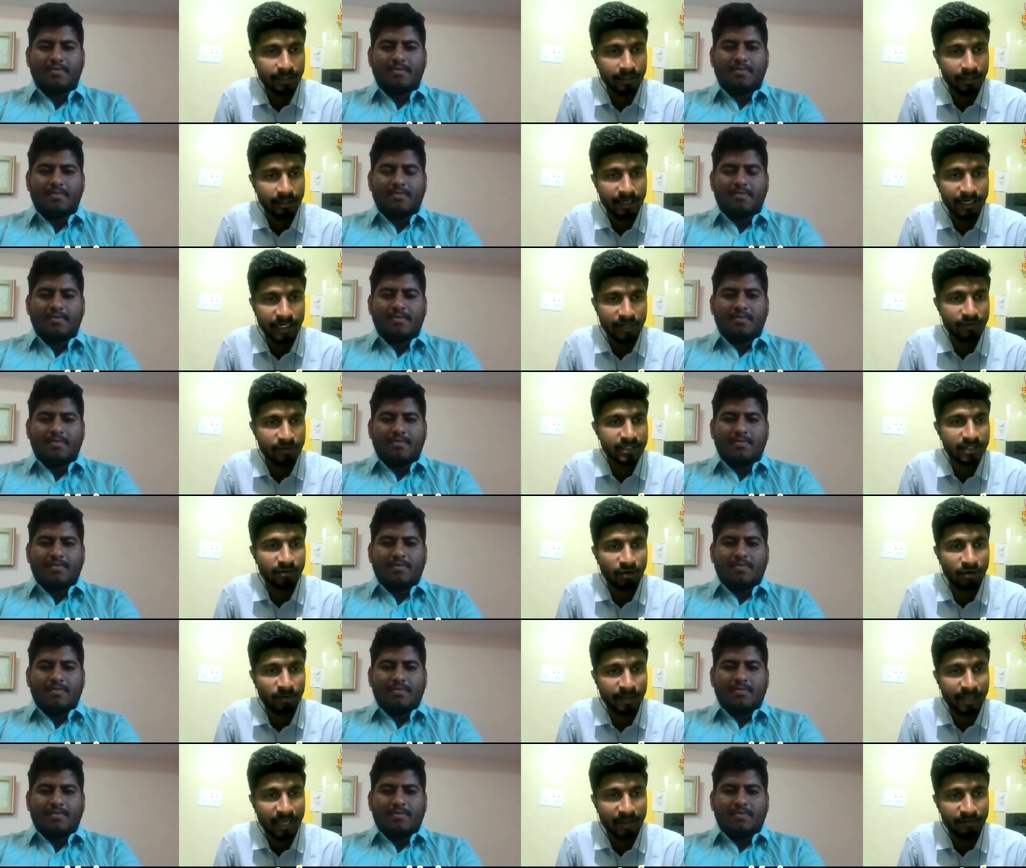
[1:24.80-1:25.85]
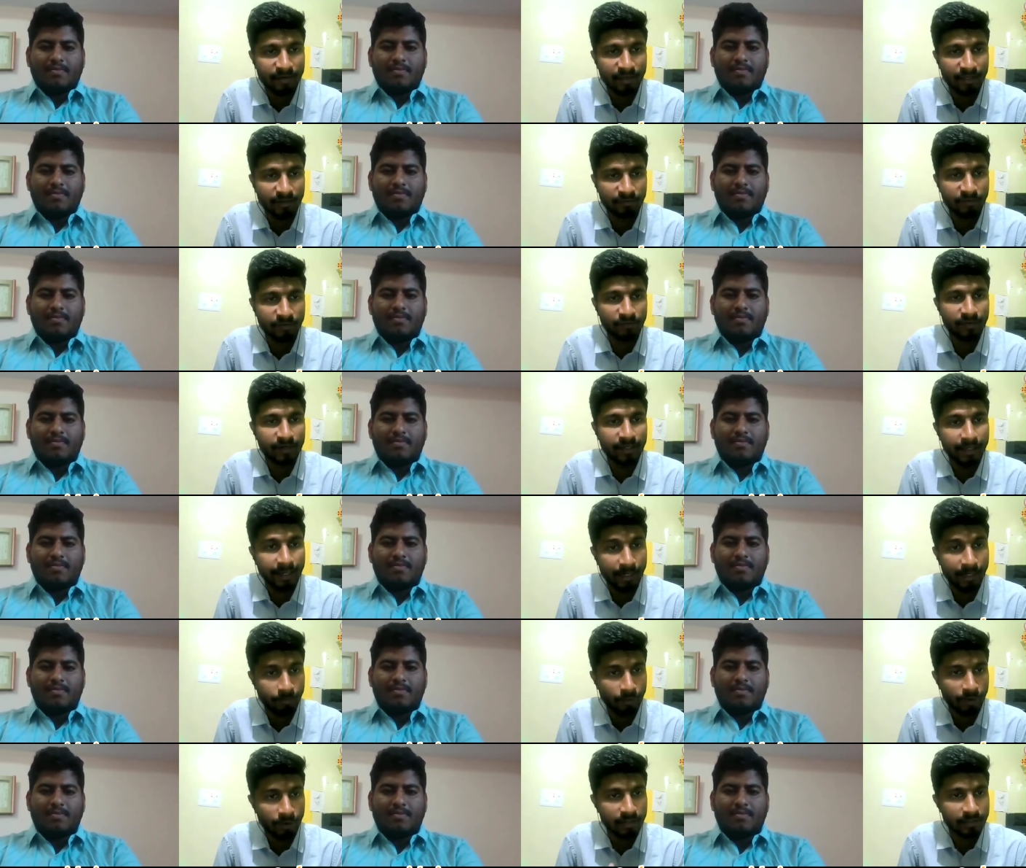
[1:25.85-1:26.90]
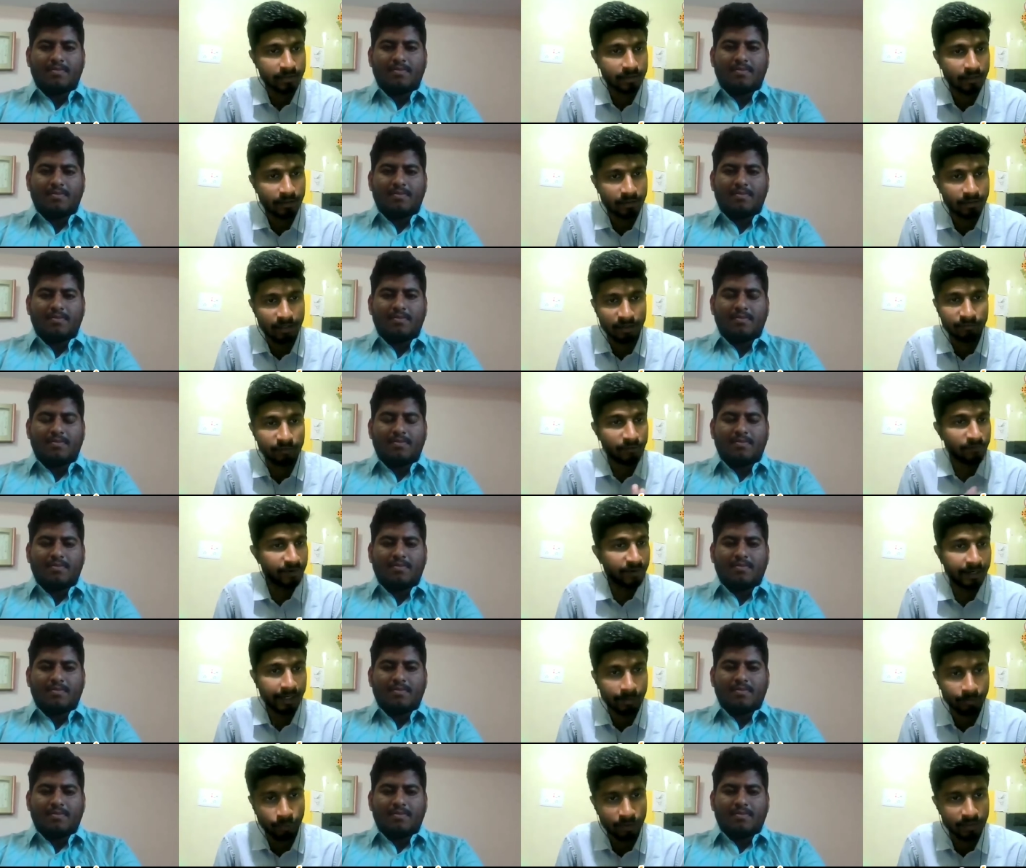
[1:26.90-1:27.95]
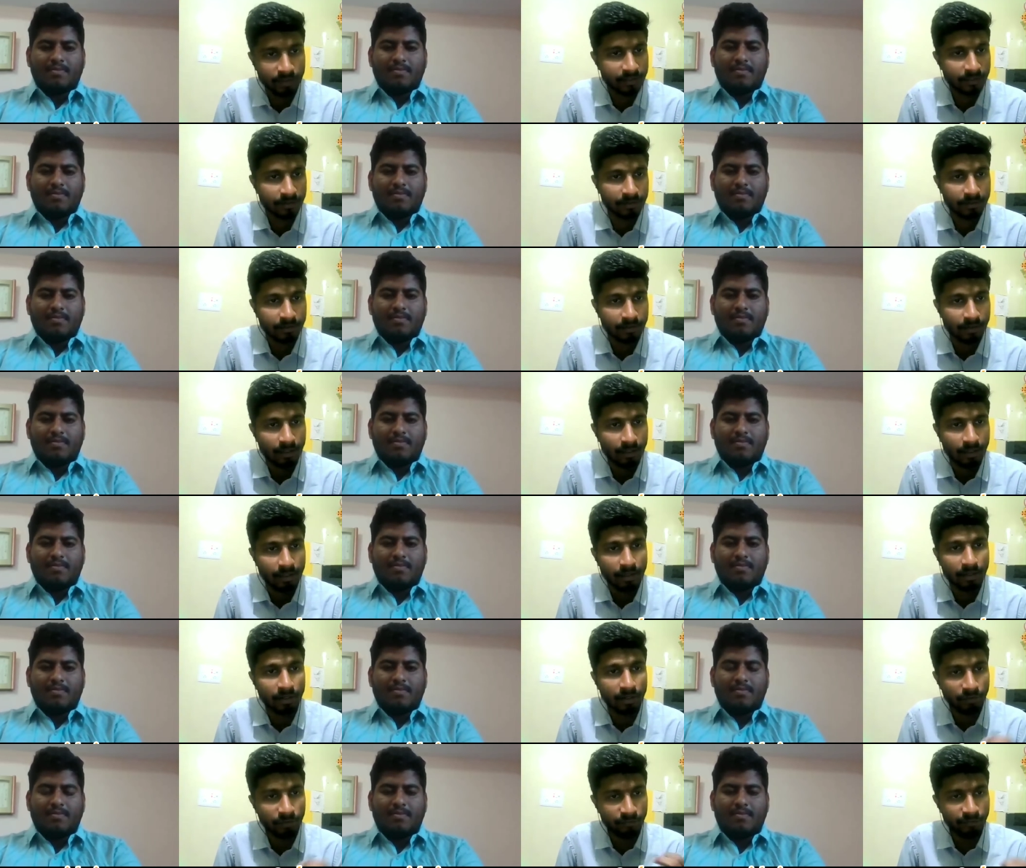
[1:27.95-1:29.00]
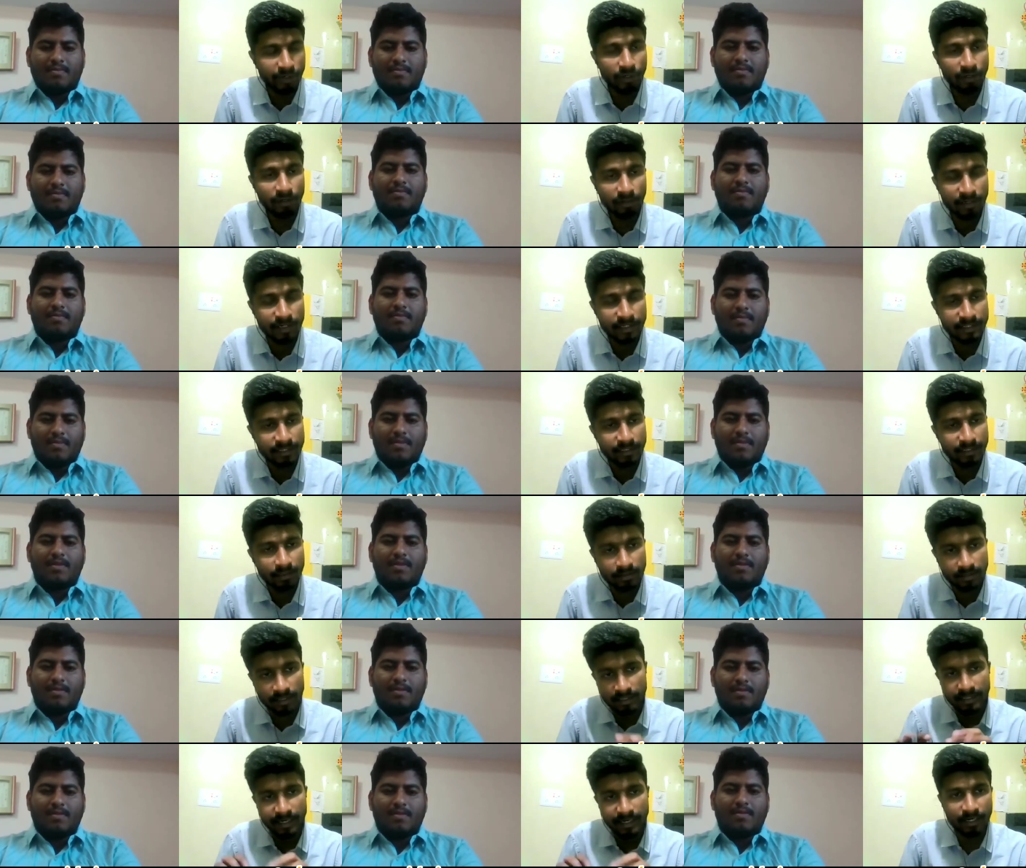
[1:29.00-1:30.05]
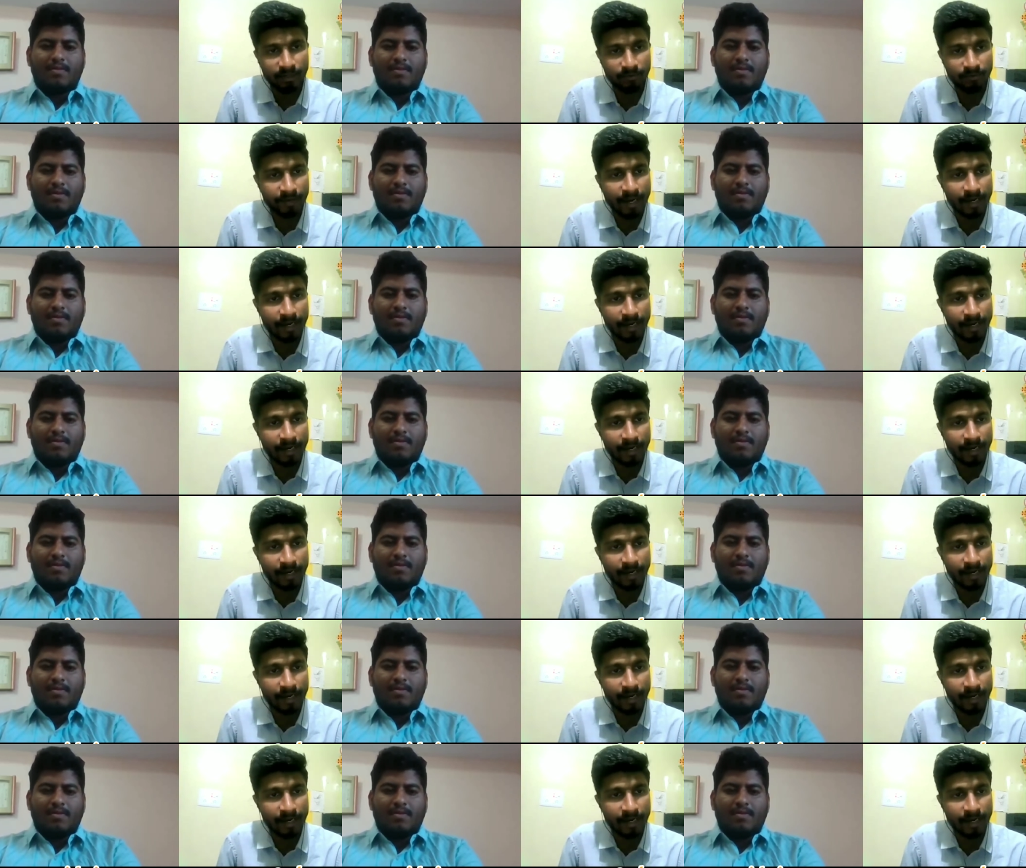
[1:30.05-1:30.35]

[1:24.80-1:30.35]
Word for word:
Speaker 1: like individual will be having 58.6 or 59.6. Will you consider such kind of